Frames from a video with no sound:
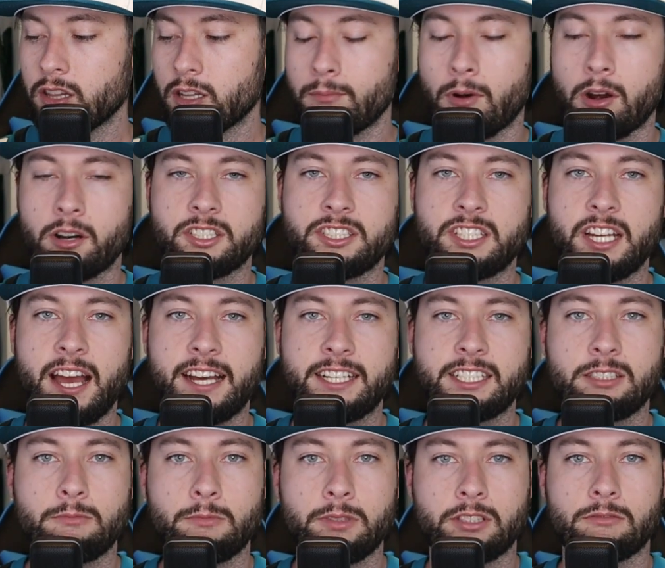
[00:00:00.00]
Lamar
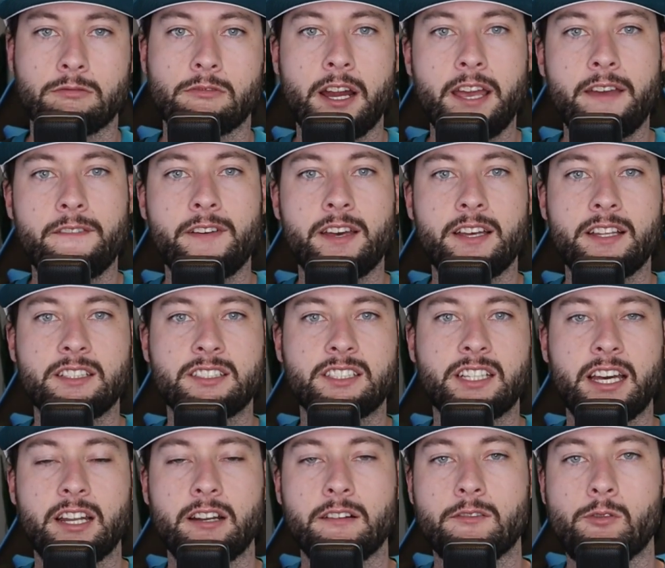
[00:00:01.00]
Jackson with the
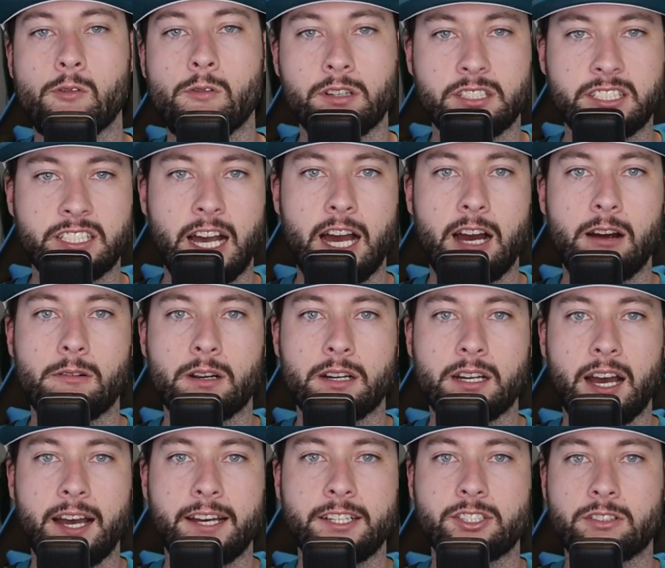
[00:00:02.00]
Ravens. And of course, our
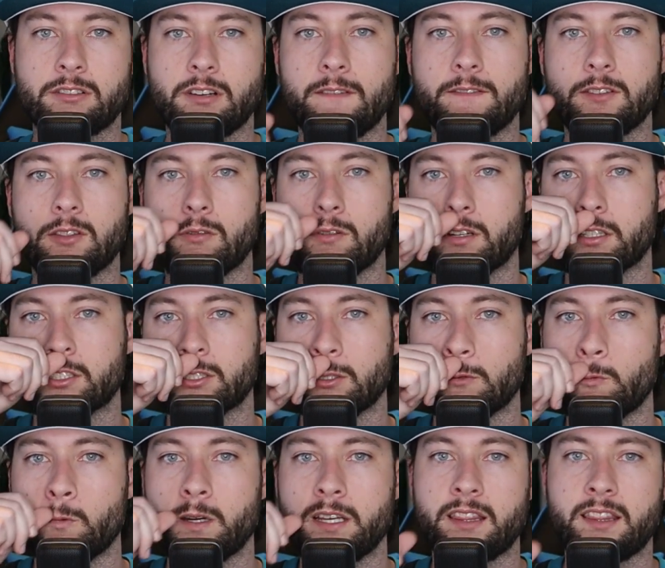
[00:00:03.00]
guy, Trevor Lawrence
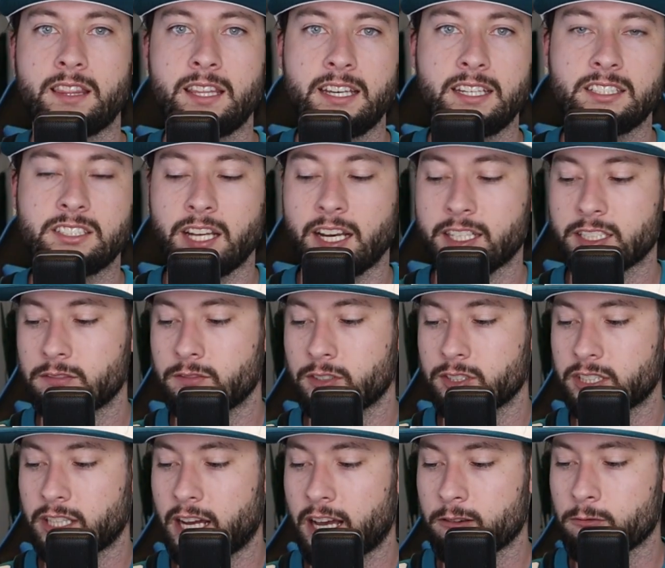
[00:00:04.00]
with the
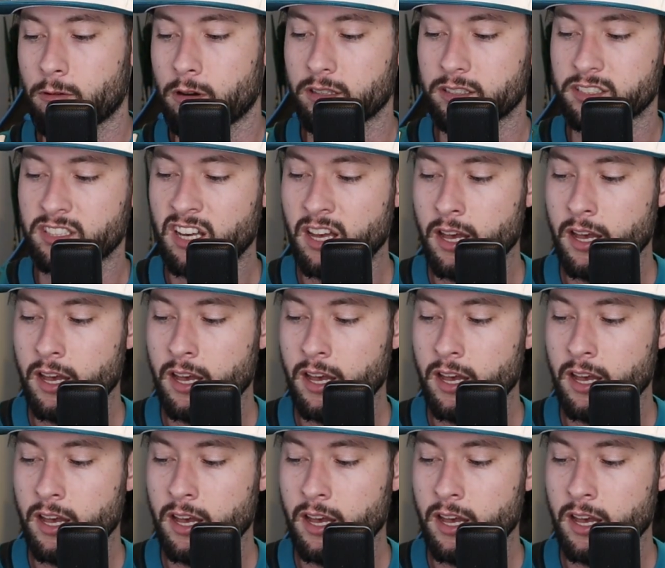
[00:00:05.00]
Jacksonville Jaguars.